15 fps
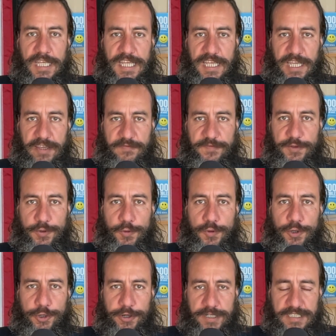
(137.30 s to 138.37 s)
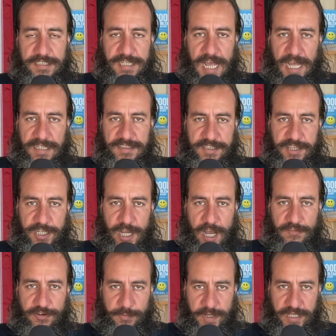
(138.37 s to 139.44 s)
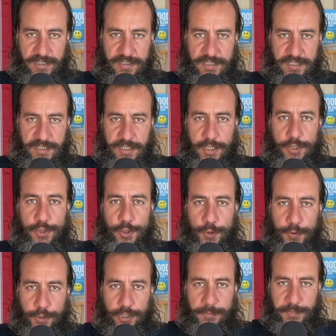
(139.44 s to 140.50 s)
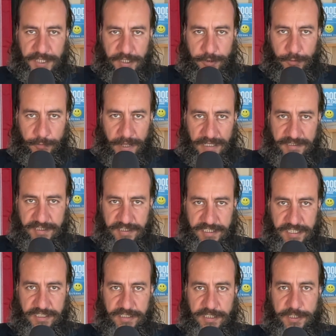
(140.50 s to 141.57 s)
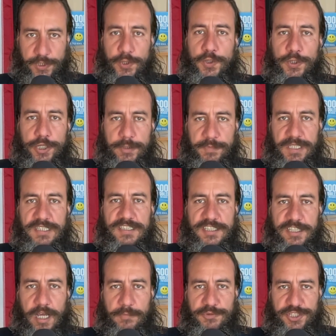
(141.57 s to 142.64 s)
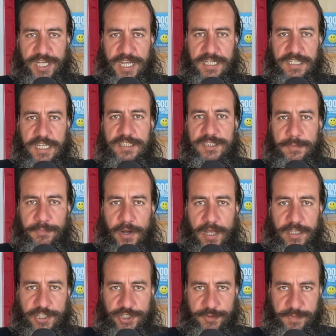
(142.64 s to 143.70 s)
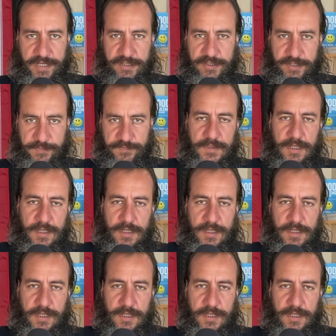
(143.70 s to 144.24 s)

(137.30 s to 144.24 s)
if you criticized the government, you could be arrested. You could be subject to punishment.